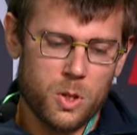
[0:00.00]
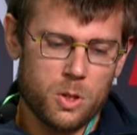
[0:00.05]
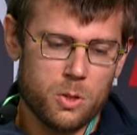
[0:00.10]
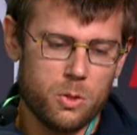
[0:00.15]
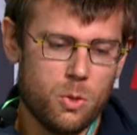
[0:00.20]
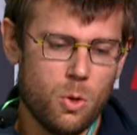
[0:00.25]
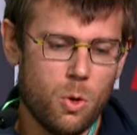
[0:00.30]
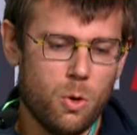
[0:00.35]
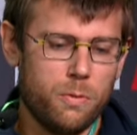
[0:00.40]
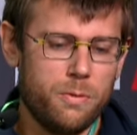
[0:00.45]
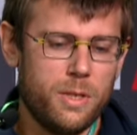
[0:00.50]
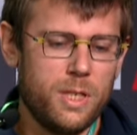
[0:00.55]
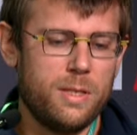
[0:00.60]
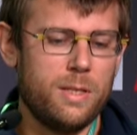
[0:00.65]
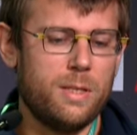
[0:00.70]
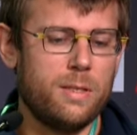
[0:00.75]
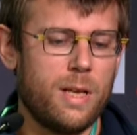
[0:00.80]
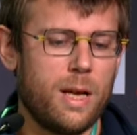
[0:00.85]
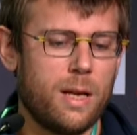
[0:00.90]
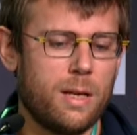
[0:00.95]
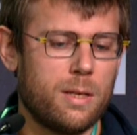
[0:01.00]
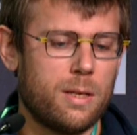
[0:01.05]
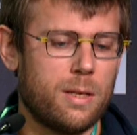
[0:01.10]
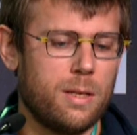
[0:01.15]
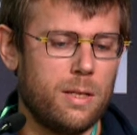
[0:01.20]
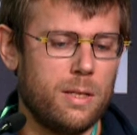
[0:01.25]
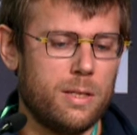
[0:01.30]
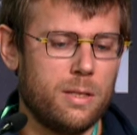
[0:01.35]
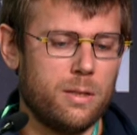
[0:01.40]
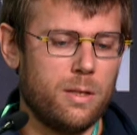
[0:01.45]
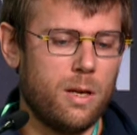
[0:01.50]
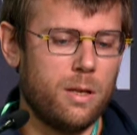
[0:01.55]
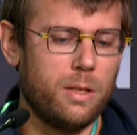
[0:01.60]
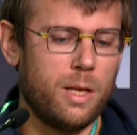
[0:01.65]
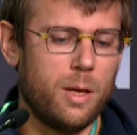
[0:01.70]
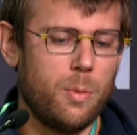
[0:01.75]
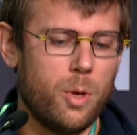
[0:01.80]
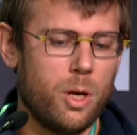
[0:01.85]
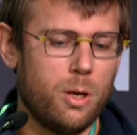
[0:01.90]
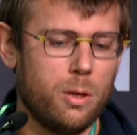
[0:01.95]
So VCSEC is
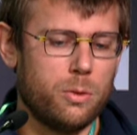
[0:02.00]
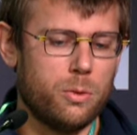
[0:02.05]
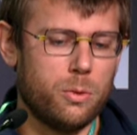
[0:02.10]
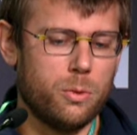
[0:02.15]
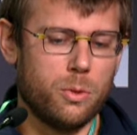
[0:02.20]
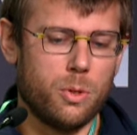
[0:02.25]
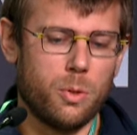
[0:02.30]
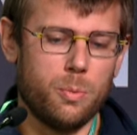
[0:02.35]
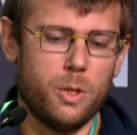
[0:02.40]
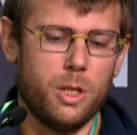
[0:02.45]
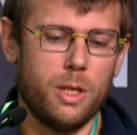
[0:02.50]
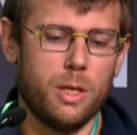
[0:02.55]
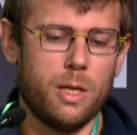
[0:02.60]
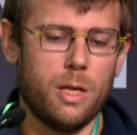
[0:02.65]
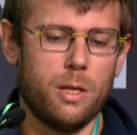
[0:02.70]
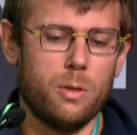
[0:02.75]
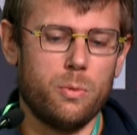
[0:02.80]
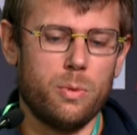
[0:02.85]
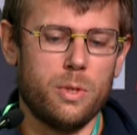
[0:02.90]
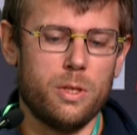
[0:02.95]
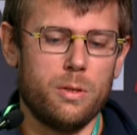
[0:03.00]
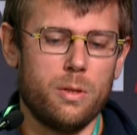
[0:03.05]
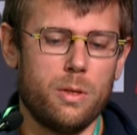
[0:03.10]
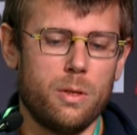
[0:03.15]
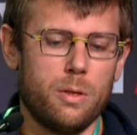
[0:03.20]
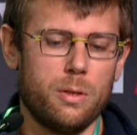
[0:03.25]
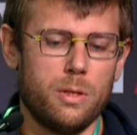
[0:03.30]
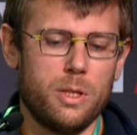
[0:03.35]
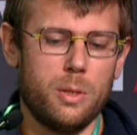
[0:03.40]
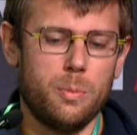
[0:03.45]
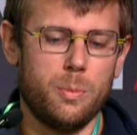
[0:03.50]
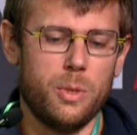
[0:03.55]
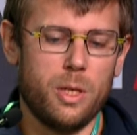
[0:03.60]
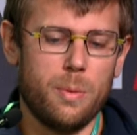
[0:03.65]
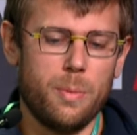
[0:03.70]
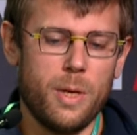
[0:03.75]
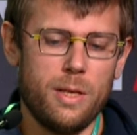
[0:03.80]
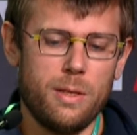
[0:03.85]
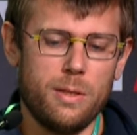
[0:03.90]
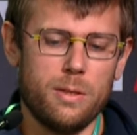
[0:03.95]
not able to communicate with the
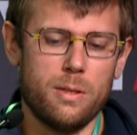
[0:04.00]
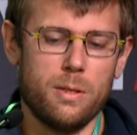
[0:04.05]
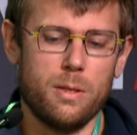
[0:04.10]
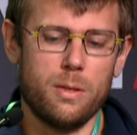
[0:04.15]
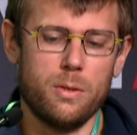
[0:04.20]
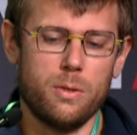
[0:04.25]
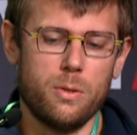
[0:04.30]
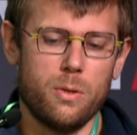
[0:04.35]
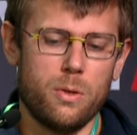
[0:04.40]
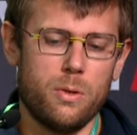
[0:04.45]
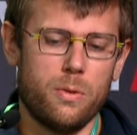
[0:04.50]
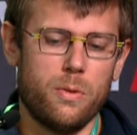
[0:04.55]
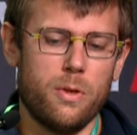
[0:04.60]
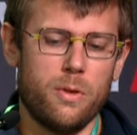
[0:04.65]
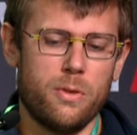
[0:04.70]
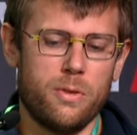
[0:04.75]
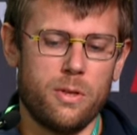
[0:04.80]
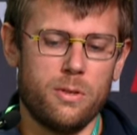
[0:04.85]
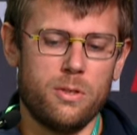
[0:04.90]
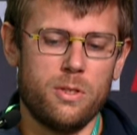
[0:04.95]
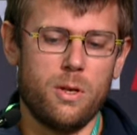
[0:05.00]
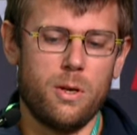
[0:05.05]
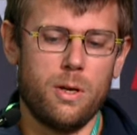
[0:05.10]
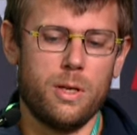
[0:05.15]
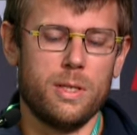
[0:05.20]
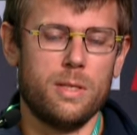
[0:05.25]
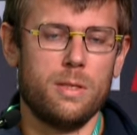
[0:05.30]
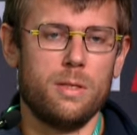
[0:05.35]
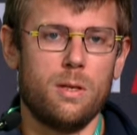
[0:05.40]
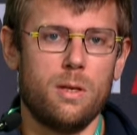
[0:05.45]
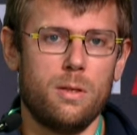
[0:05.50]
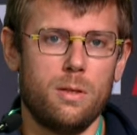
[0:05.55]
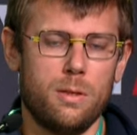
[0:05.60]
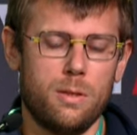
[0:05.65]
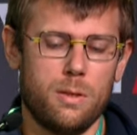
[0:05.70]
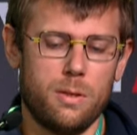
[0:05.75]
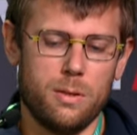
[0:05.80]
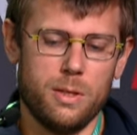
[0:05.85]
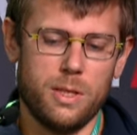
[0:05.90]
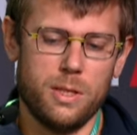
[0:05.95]
TPMS, so the sensor is on
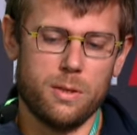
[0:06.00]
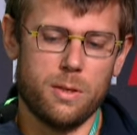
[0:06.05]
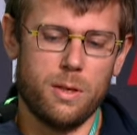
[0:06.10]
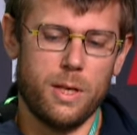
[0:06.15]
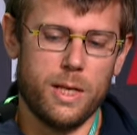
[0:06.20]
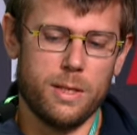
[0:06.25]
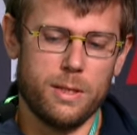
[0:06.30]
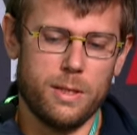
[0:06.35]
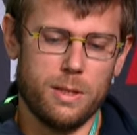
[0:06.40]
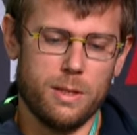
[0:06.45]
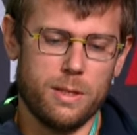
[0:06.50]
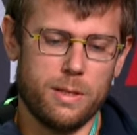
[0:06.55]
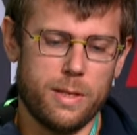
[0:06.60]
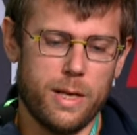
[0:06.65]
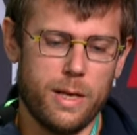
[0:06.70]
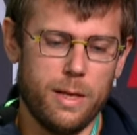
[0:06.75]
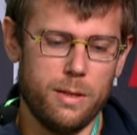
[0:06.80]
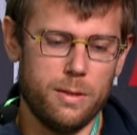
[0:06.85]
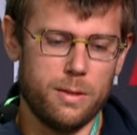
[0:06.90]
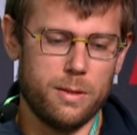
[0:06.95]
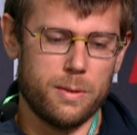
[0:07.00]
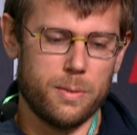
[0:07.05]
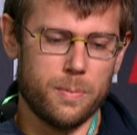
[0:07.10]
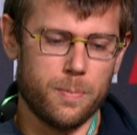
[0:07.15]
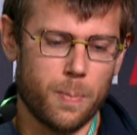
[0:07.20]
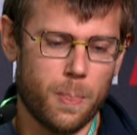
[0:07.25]
the disconnected state.